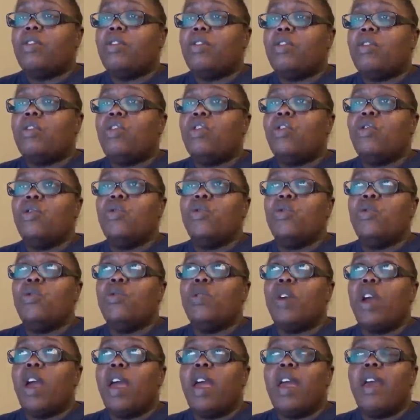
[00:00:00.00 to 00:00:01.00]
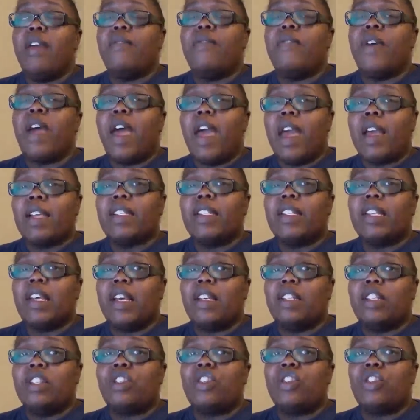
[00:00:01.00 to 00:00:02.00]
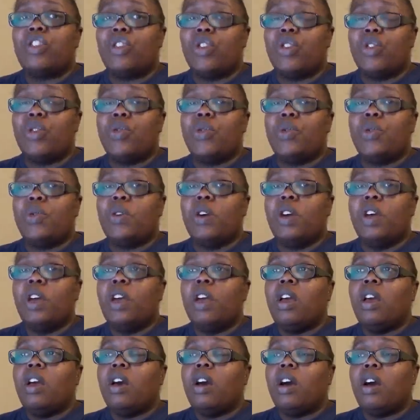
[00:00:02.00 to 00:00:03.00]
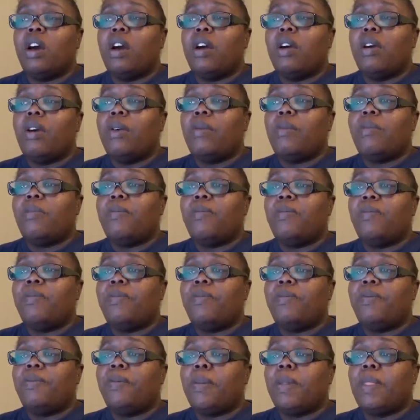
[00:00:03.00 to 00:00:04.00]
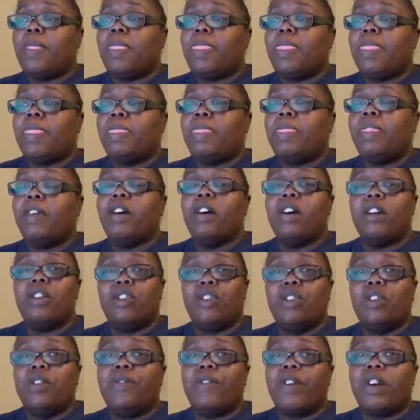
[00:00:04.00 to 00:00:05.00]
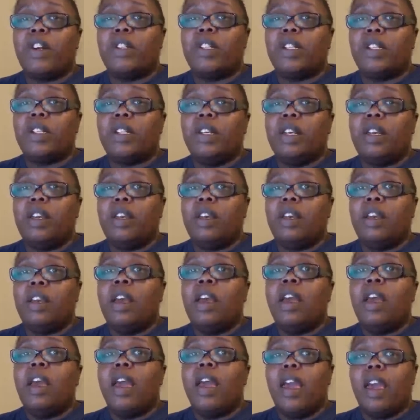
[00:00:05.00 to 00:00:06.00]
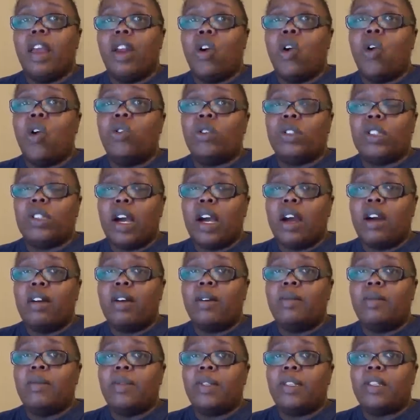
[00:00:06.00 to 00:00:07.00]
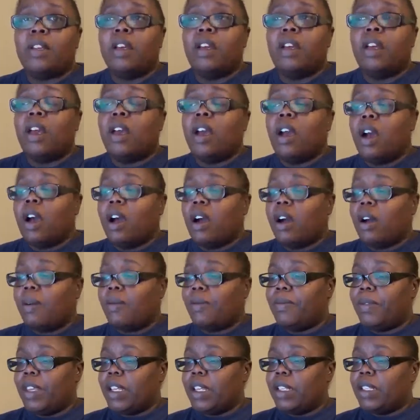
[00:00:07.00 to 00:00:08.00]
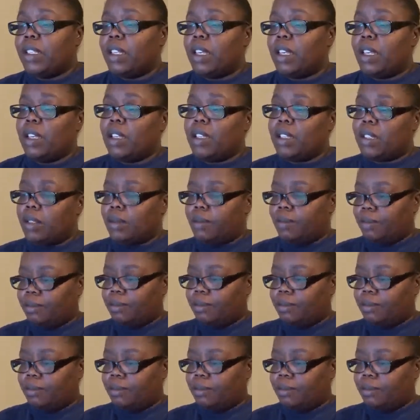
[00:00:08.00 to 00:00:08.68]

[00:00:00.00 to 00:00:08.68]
you have access to um, the university at all times. This is